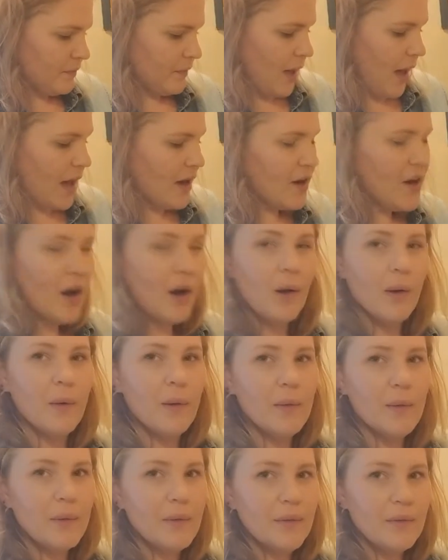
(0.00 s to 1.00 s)
I don't know.
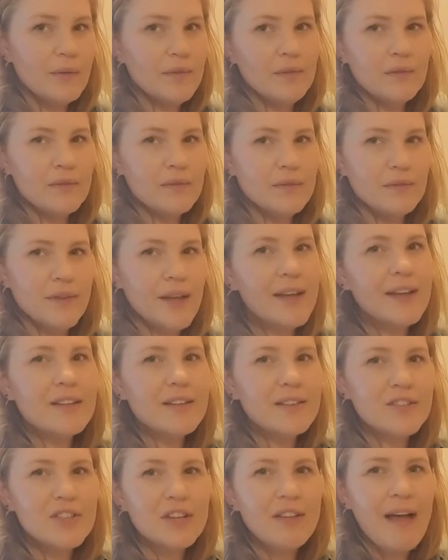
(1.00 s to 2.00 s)

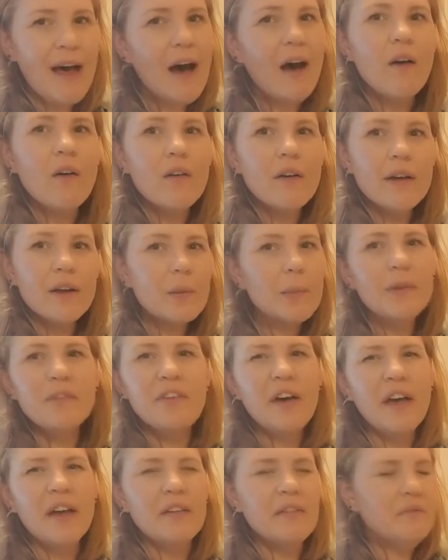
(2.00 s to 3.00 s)
Like, chill out. It'll be
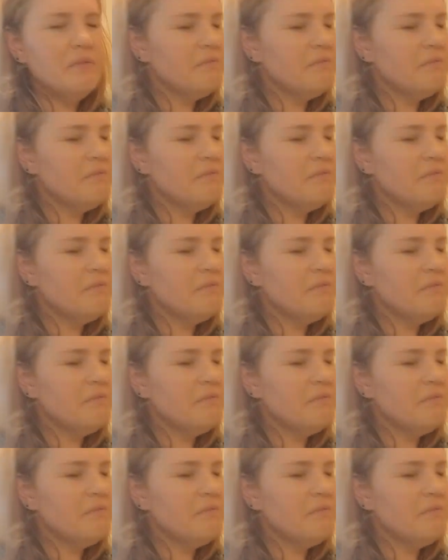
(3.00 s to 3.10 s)
fine.